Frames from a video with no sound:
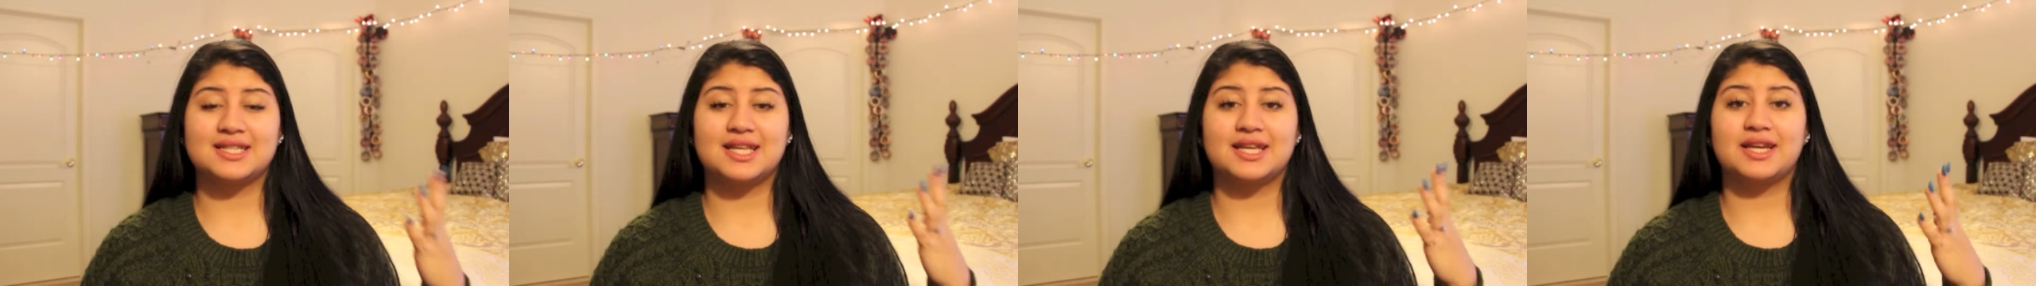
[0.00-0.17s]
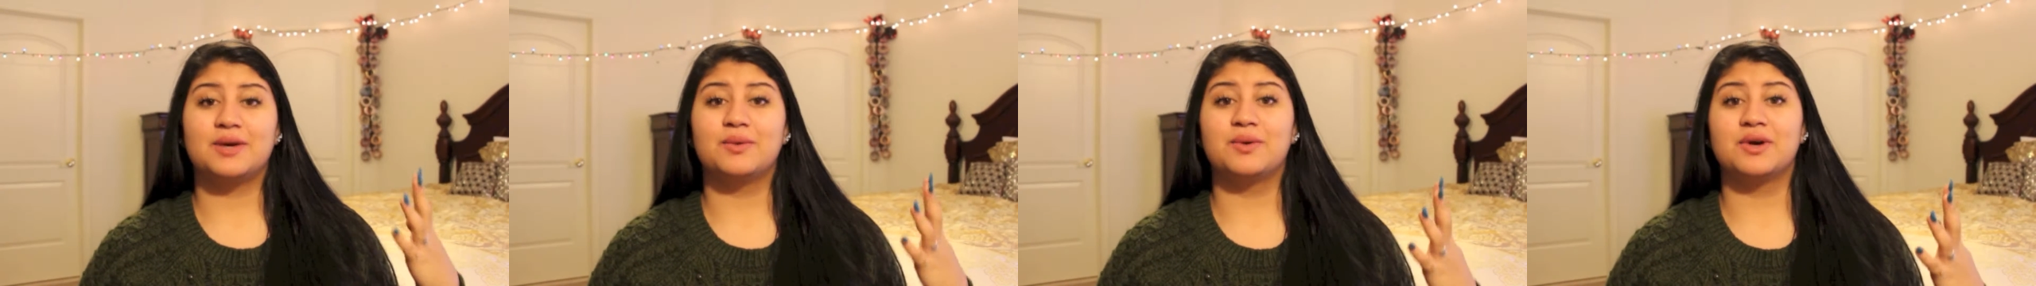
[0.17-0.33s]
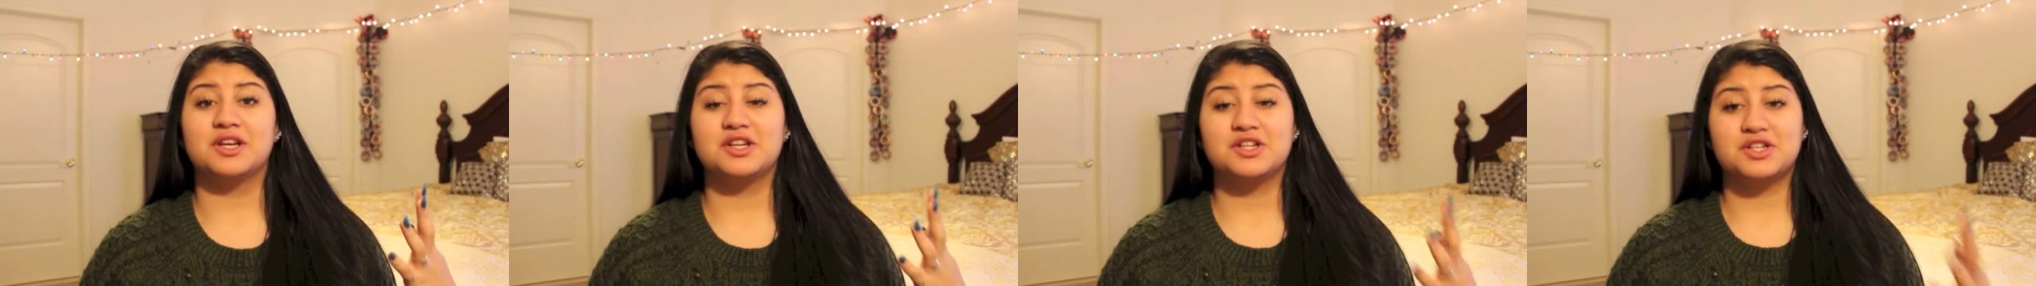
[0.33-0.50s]
that
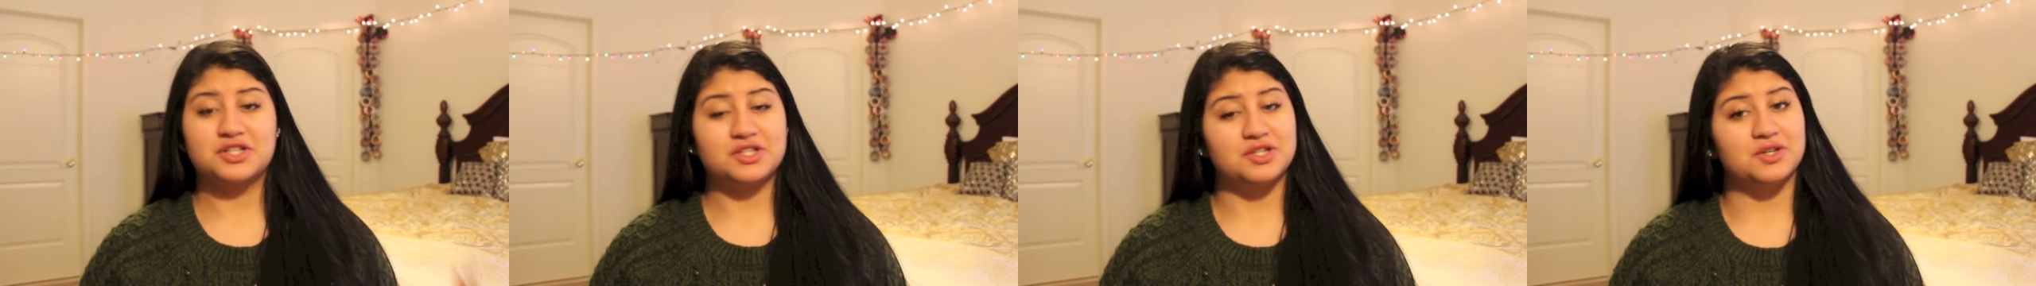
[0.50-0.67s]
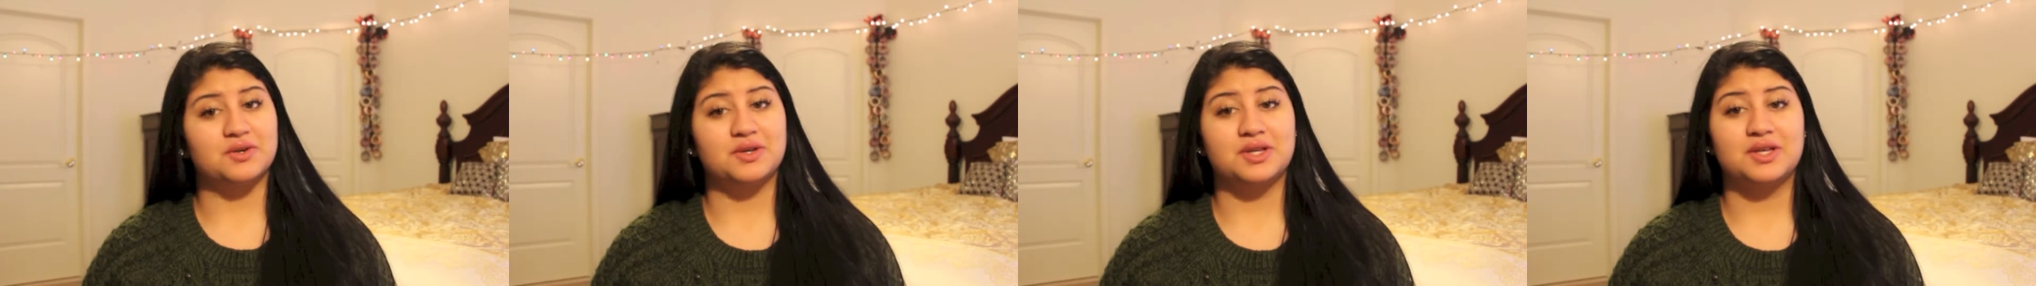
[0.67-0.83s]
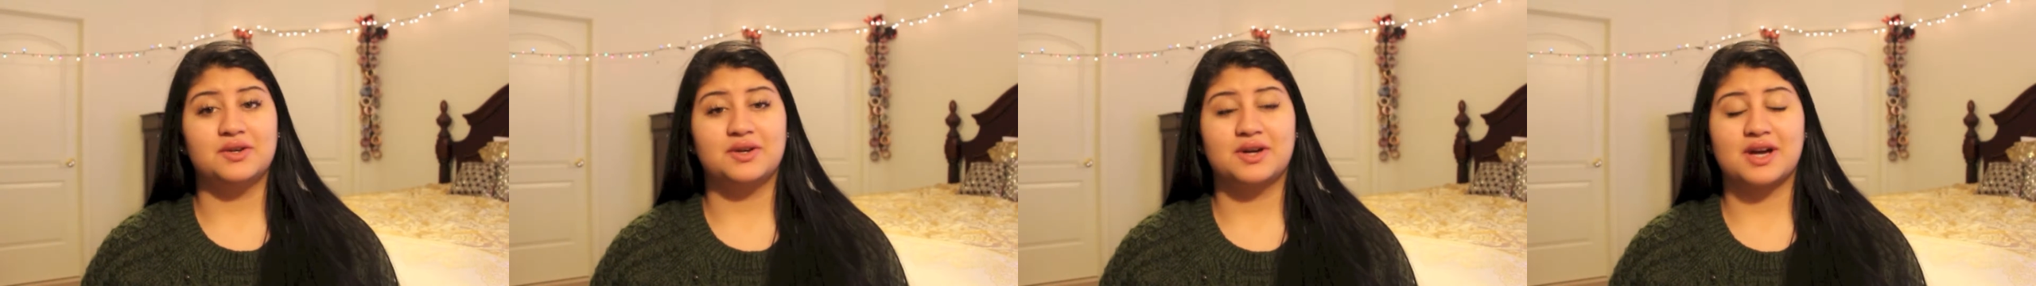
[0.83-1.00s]
I want to show
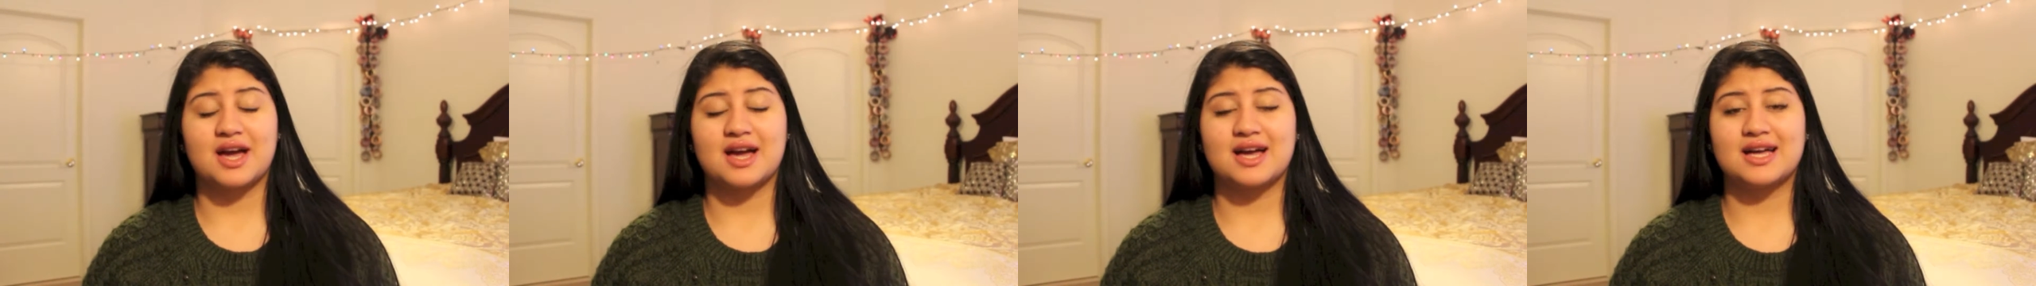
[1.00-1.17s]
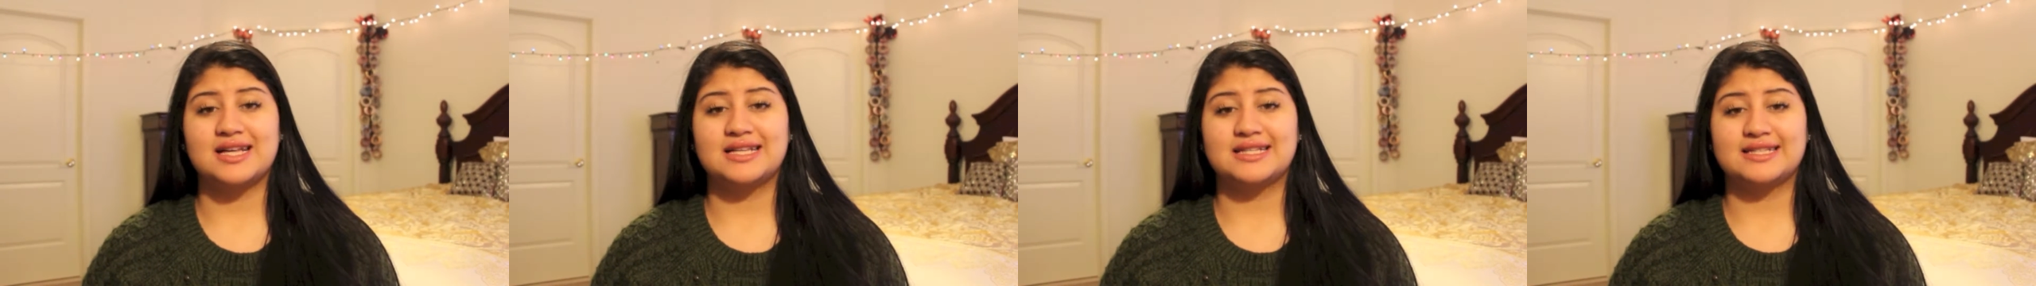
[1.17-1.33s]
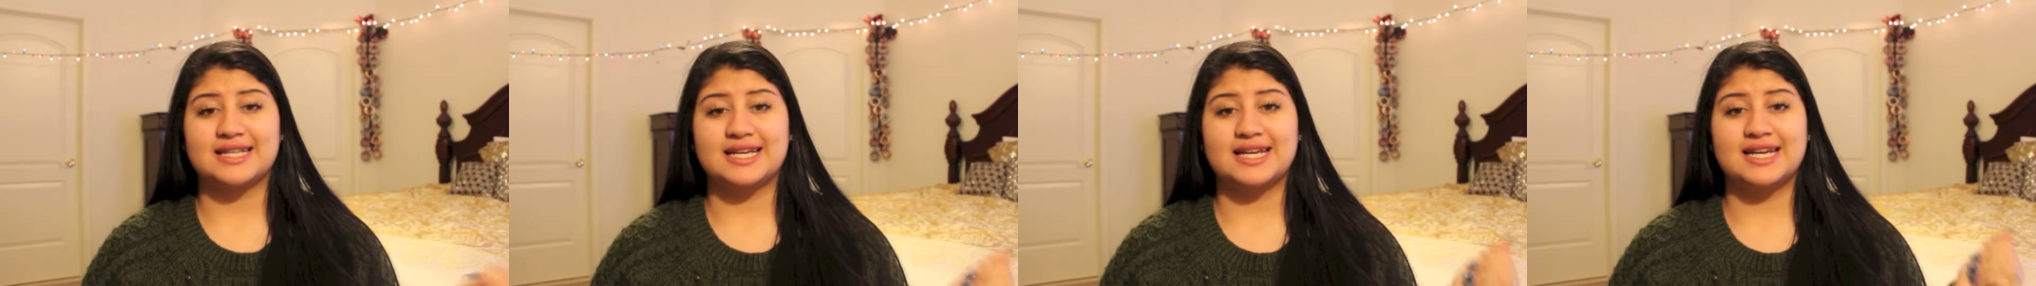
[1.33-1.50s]
you guys